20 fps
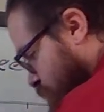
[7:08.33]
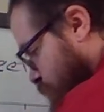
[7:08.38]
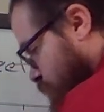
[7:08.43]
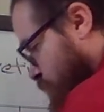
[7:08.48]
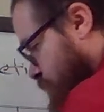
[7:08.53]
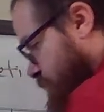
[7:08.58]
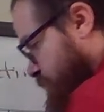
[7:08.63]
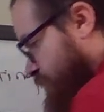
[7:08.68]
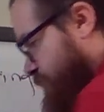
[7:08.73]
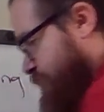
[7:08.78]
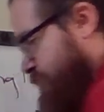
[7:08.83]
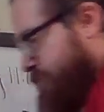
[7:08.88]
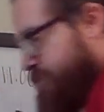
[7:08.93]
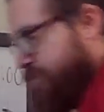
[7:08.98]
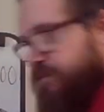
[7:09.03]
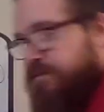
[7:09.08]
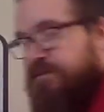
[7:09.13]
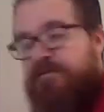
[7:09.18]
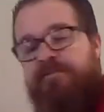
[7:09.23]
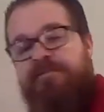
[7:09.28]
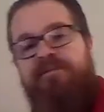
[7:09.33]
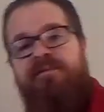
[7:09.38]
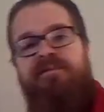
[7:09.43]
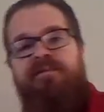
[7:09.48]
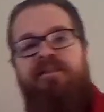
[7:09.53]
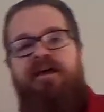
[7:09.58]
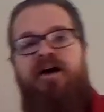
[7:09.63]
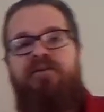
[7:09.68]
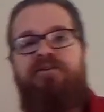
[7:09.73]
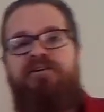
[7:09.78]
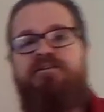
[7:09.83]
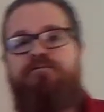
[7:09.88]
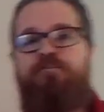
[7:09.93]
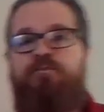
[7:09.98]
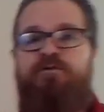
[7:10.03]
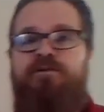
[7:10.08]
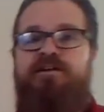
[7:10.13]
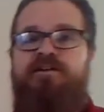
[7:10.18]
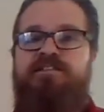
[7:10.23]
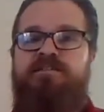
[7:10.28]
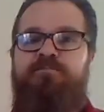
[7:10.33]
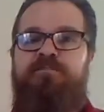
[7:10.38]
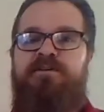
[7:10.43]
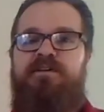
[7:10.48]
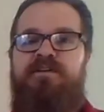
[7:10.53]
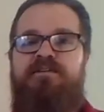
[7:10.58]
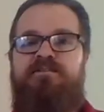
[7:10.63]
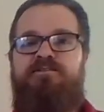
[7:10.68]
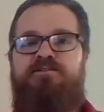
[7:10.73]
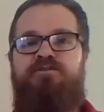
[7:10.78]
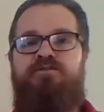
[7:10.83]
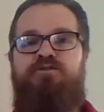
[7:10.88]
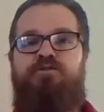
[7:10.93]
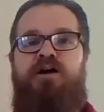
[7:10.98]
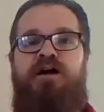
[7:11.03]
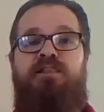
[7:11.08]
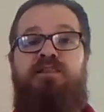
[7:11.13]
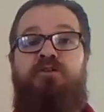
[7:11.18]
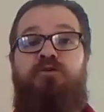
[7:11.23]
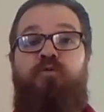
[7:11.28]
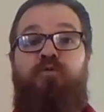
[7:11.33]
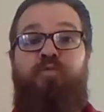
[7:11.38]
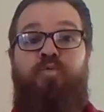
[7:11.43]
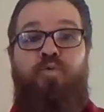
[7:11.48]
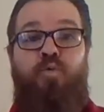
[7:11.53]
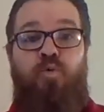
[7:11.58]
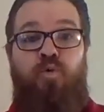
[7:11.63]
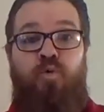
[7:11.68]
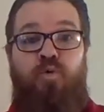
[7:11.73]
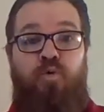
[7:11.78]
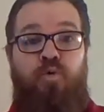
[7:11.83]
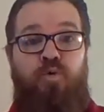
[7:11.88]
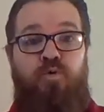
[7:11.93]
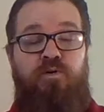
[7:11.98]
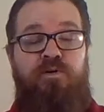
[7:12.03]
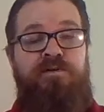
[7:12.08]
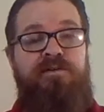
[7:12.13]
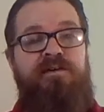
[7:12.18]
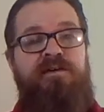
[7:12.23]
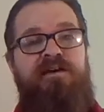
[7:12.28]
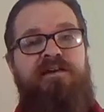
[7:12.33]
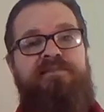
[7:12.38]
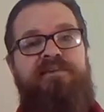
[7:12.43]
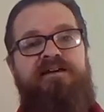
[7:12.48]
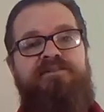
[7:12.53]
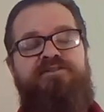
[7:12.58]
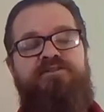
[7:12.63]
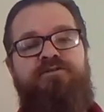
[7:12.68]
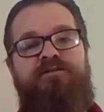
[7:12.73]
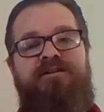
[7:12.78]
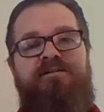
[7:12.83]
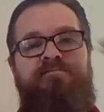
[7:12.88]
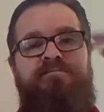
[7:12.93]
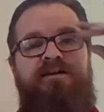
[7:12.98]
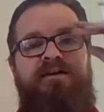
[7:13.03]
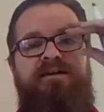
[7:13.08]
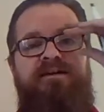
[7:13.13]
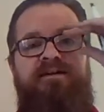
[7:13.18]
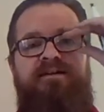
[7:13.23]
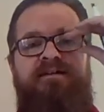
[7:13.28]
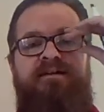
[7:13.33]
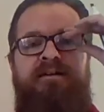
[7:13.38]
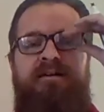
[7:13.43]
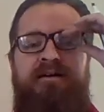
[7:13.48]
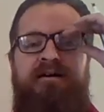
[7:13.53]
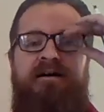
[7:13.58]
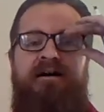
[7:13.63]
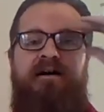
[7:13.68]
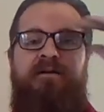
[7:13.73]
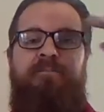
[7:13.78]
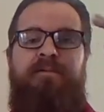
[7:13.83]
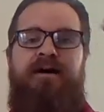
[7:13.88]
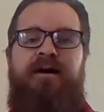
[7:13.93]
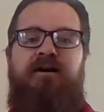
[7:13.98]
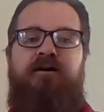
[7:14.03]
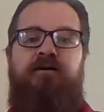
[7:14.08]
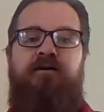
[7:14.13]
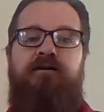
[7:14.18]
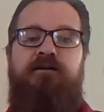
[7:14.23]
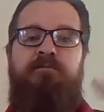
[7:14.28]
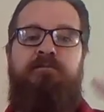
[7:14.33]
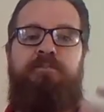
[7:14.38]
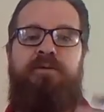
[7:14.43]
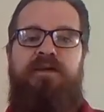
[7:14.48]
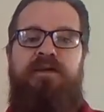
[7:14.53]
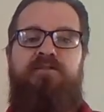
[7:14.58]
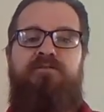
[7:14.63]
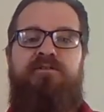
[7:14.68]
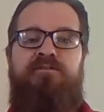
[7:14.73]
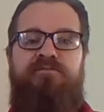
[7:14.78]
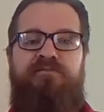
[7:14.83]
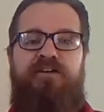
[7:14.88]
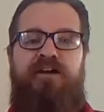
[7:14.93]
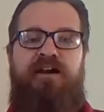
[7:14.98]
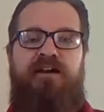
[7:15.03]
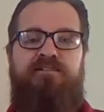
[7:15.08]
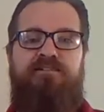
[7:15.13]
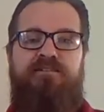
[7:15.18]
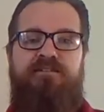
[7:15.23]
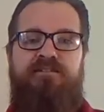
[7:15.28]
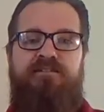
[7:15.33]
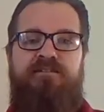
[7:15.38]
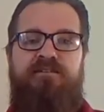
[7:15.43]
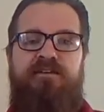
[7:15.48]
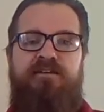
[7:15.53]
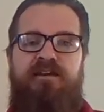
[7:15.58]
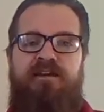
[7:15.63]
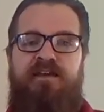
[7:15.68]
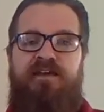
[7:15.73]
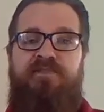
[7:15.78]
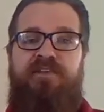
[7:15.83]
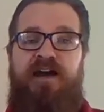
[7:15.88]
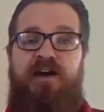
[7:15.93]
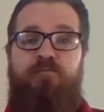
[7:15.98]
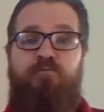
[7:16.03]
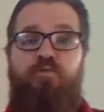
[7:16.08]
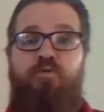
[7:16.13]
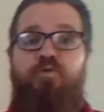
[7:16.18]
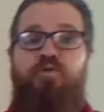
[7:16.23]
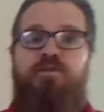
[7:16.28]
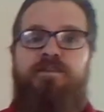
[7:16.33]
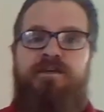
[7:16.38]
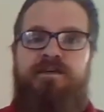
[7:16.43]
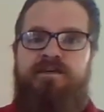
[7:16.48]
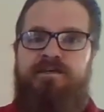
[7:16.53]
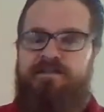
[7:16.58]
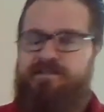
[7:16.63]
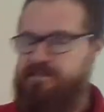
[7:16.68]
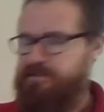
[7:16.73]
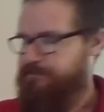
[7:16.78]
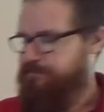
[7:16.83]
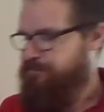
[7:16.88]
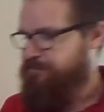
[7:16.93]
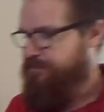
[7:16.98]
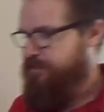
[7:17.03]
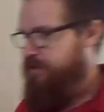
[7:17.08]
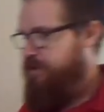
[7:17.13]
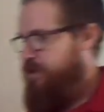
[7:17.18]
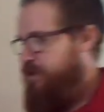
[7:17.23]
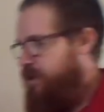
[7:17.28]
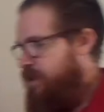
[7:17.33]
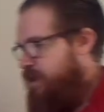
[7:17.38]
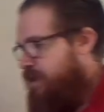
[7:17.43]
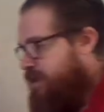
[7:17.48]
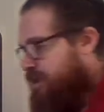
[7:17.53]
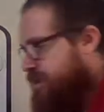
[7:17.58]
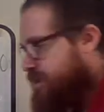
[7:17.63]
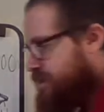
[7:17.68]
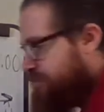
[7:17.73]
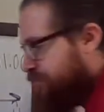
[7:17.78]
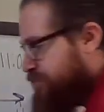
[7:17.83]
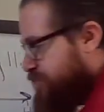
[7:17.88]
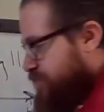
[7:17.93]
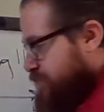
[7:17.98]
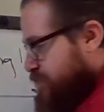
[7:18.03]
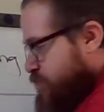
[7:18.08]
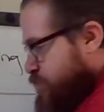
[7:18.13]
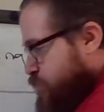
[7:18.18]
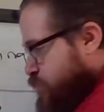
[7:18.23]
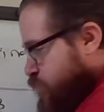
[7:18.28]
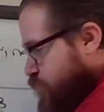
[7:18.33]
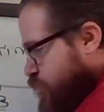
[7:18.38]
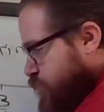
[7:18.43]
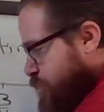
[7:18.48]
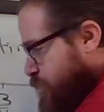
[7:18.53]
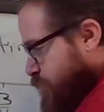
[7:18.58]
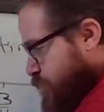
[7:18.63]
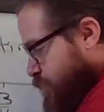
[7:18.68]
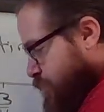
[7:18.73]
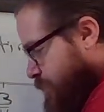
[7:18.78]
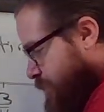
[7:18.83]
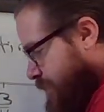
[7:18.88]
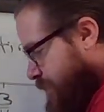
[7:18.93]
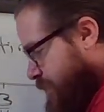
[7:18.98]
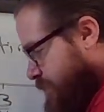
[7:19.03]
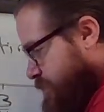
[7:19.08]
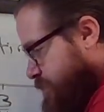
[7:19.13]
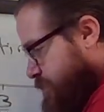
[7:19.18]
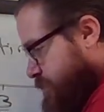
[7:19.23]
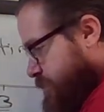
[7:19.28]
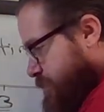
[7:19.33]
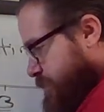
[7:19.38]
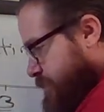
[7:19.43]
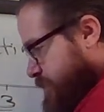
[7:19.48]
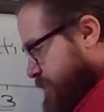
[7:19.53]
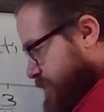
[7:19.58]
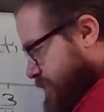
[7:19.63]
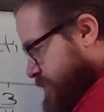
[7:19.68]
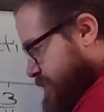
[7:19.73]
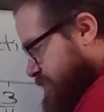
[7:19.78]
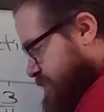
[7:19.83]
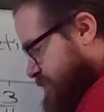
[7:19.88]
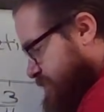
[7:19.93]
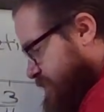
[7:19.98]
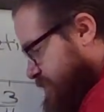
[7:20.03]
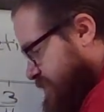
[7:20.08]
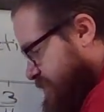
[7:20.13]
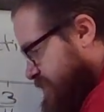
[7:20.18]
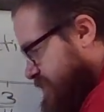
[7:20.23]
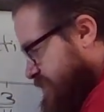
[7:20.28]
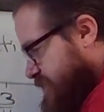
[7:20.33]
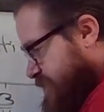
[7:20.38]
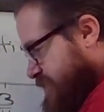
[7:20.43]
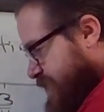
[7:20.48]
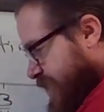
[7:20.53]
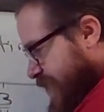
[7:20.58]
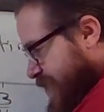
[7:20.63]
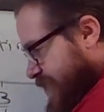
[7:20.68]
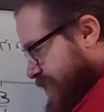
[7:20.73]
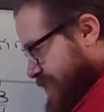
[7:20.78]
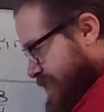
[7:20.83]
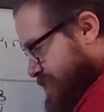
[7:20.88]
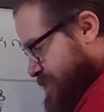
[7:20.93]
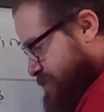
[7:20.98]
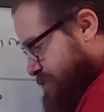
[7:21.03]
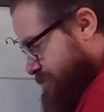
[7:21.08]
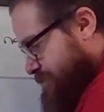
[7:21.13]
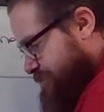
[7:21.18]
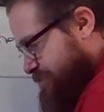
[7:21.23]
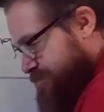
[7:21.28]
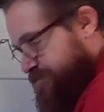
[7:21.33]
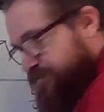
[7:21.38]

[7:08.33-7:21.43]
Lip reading: 1/3. Now this brings me to a little rule that you can make about comparing fractions. And that rule is, if the numerator is the same,